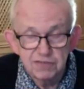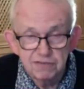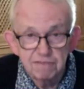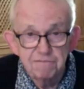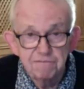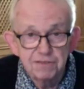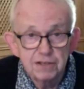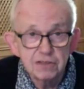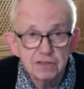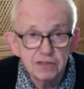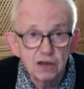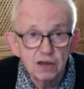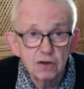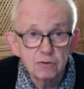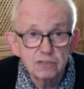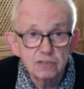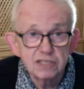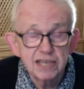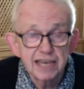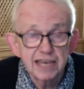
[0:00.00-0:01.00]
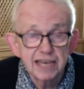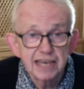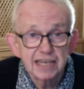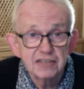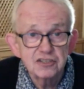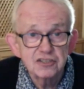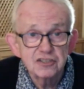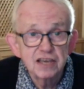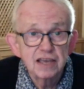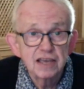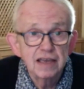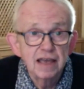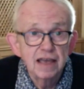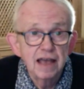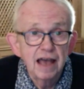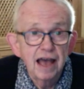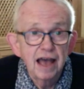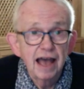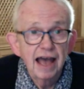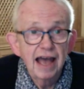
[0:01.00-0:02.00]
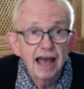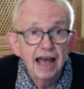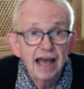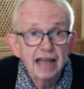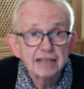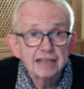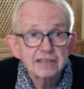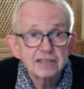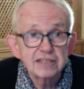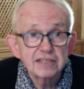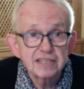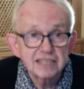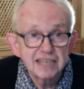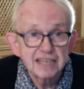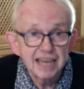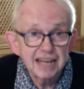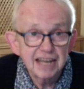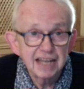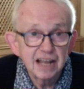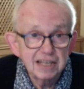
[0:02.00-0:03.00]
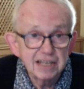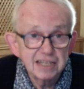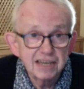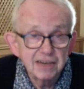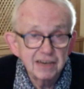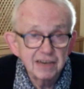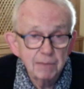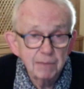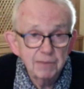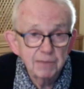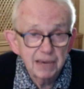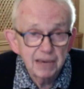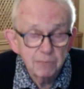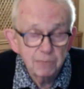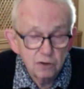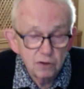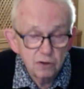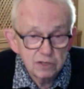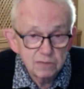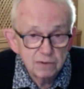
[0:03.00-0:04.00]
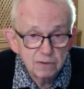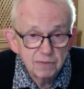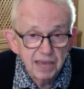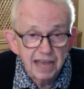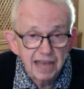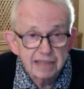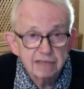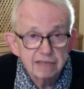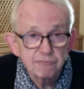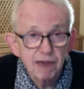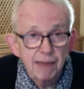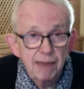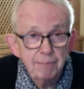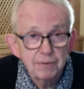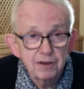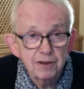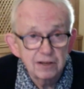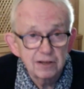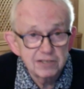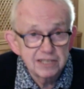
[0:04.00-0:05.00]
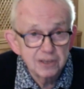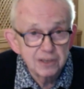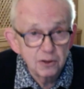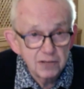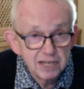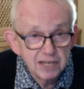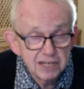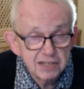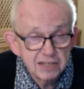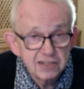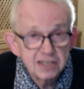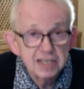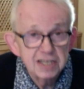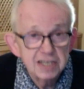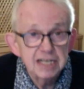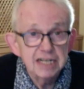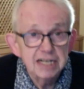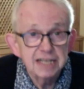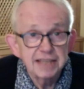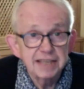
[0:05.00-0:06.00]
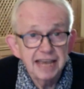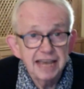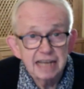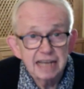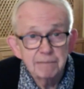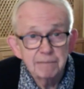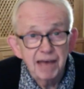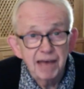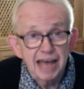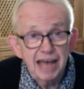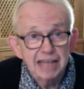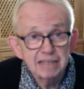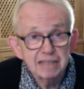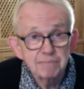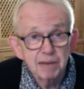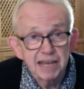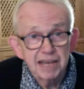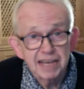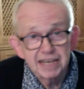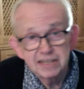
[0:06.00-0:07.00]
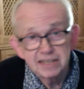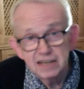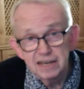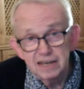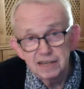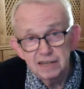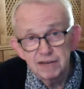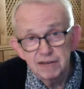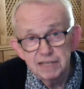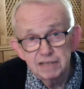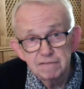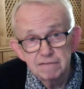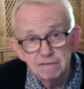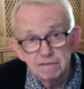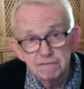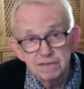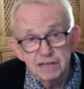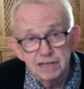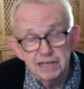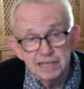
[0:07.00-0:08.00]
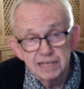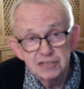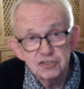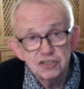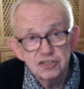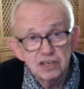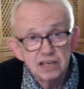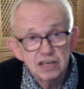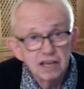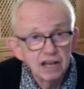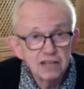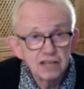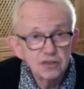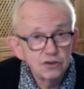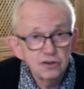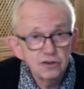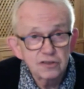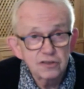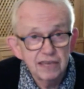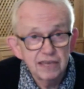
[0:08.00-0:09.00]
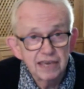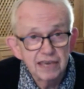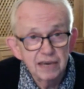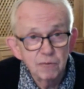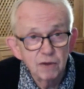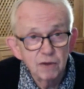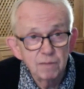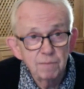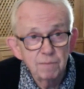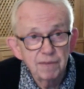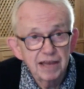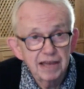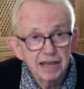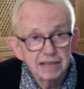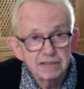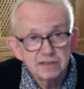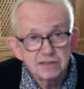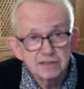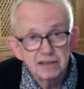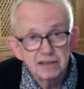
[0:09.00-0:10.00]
filled the whole stage. And to get an idea of how big it was, when we had the rap party on it, they had a band playing at either end of the village, and you couldn't hear one band